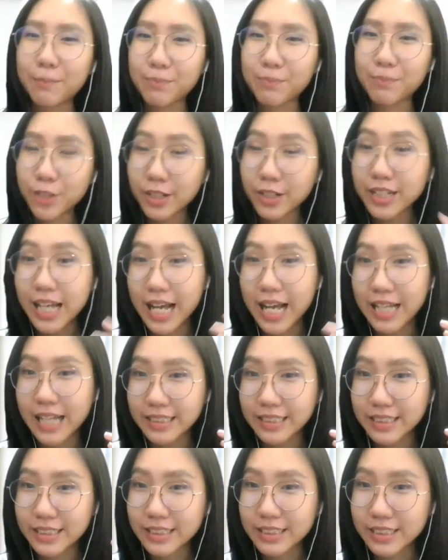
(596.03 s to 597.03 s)

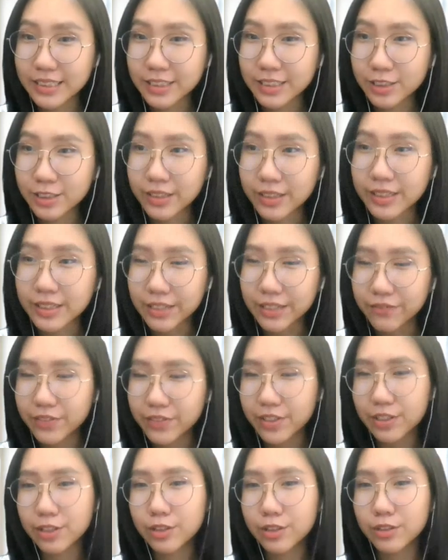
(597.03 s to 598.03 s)
not
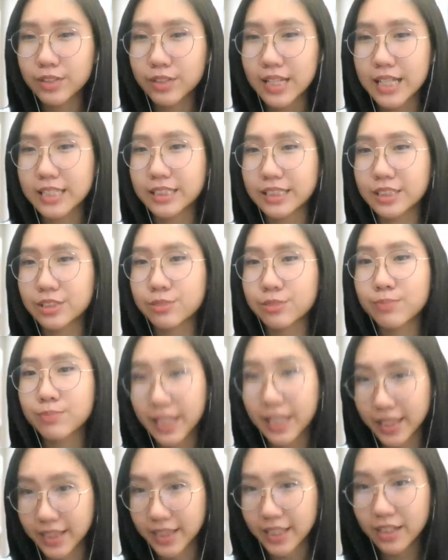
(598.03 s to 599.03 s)
difficult as you
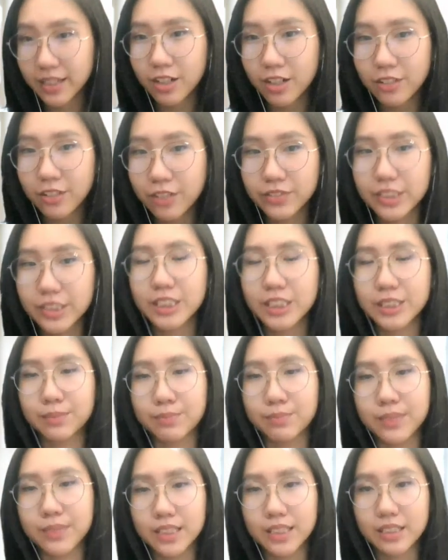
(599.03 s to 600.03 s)
might think of. Just
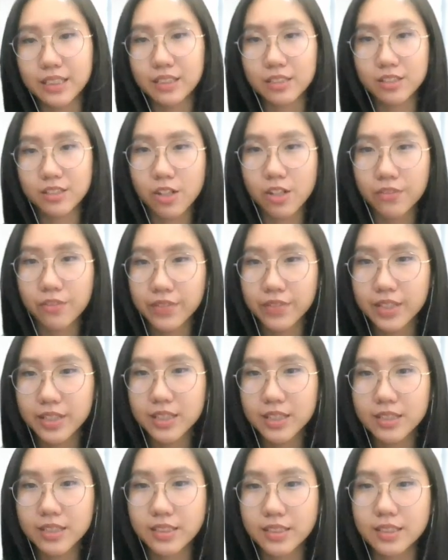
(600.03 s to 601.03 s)
be
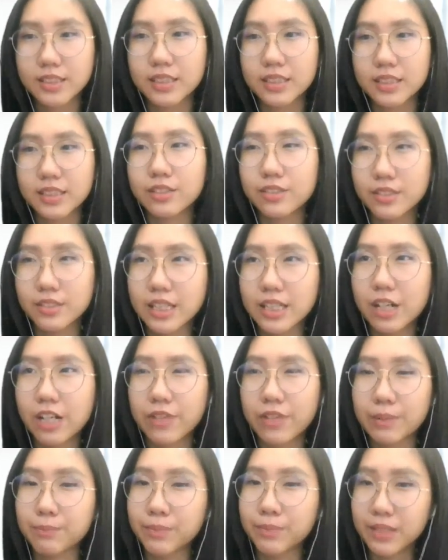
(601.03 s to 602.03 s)
confidence in yourself
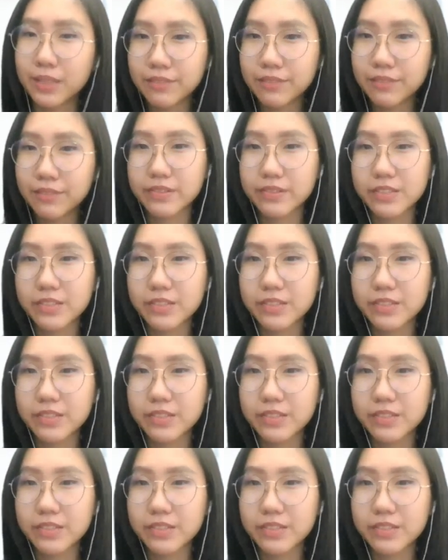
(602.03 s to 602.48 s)
and belief in